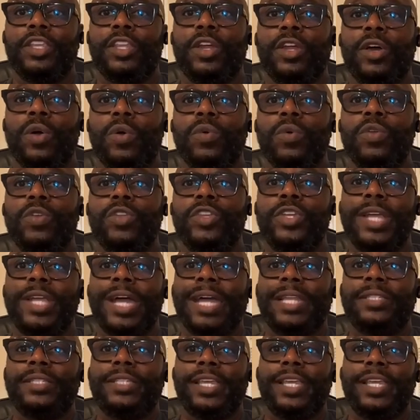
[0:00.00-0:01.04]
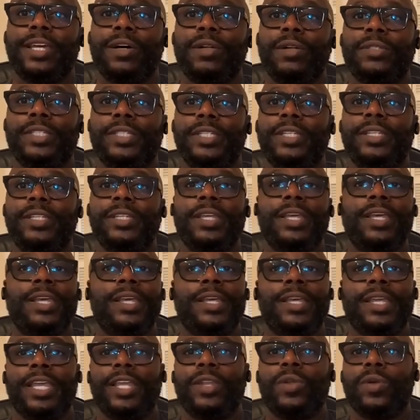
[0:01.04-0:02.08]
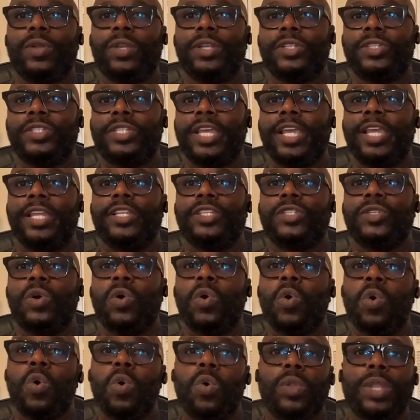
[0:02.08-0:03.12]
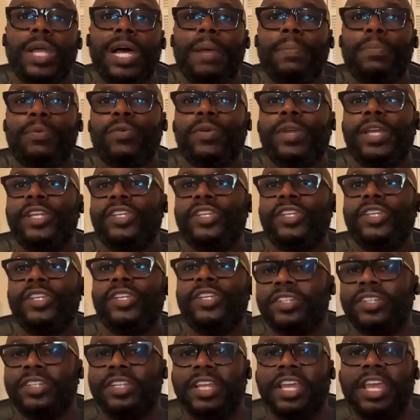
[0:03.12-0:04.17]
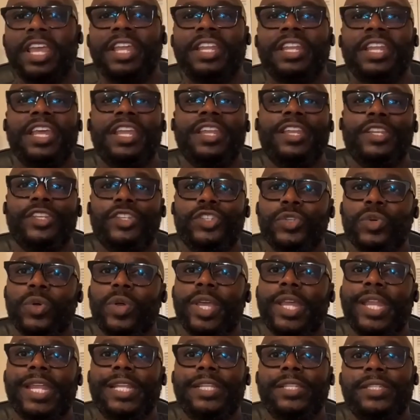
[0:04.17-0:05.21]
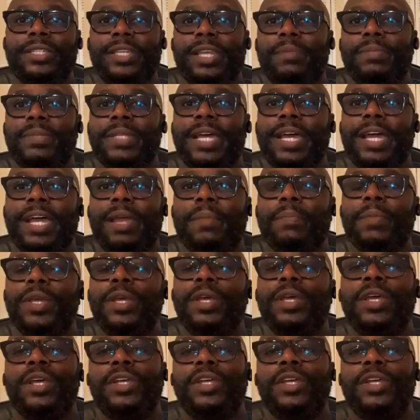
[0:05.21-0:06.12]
You know, you got to stay healthy in order to stay in this whole operation and, and enjoy it at the same time.